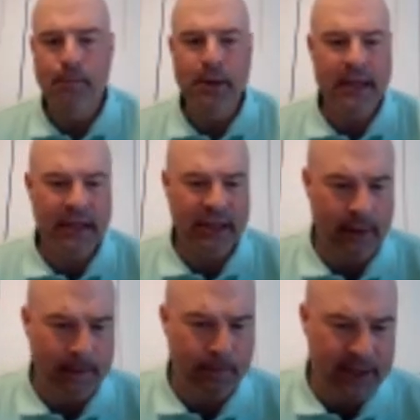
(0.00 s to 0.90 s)
being in the
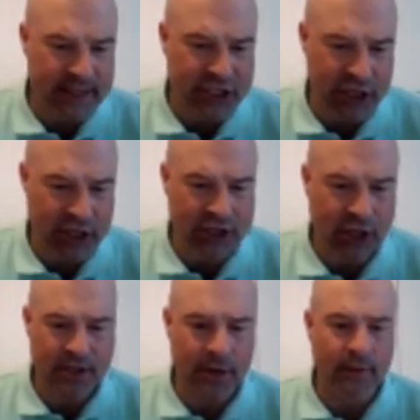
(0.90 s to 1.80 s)
right position in
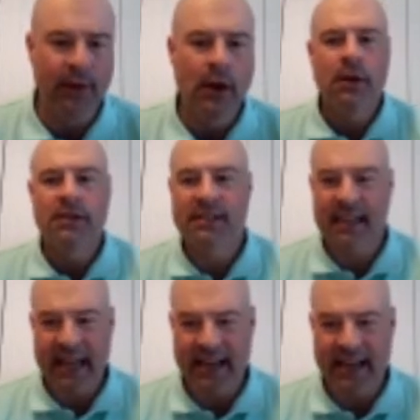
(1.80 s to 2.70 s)
terms of
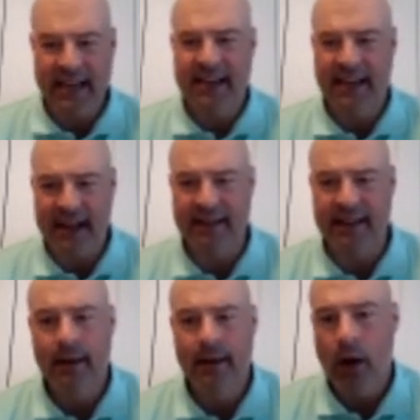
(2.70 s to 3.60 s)
staying connected,
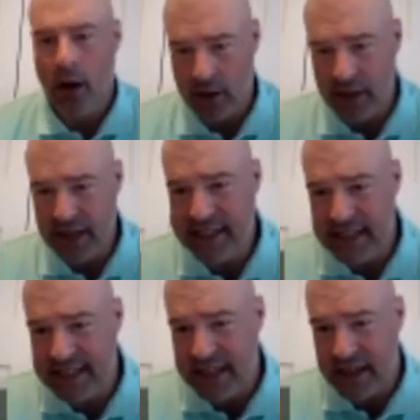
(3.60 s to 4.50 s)
all of these
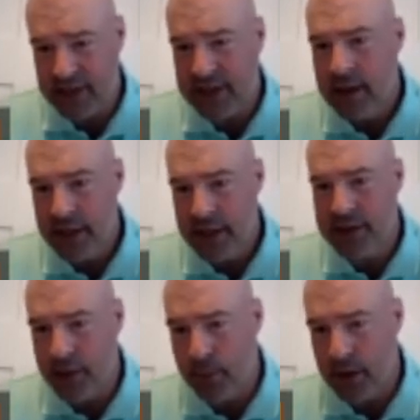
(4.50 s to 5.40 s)
details.
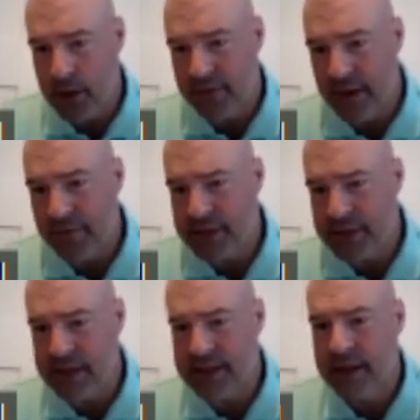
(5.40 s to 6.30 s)
These are the points of
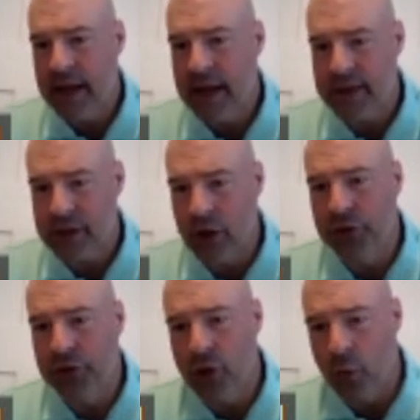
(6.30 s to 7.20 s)
emphasis as you go
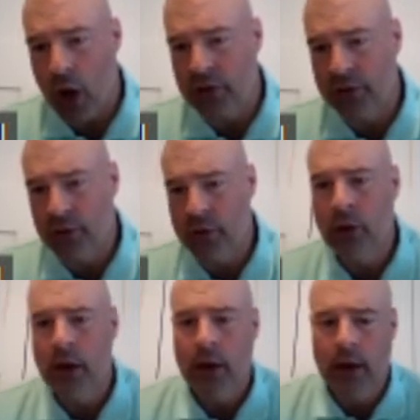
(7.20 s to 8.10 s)
through your walkthrough
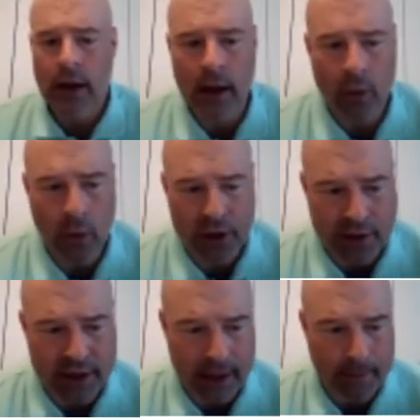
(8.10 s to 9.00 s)
with your
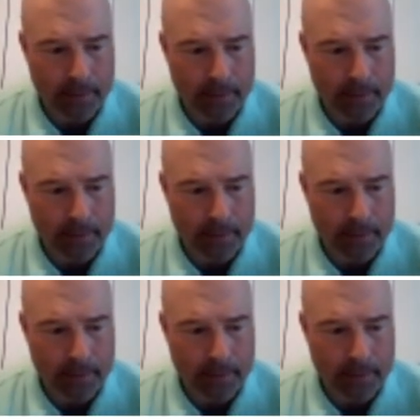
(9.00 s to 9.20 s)
team.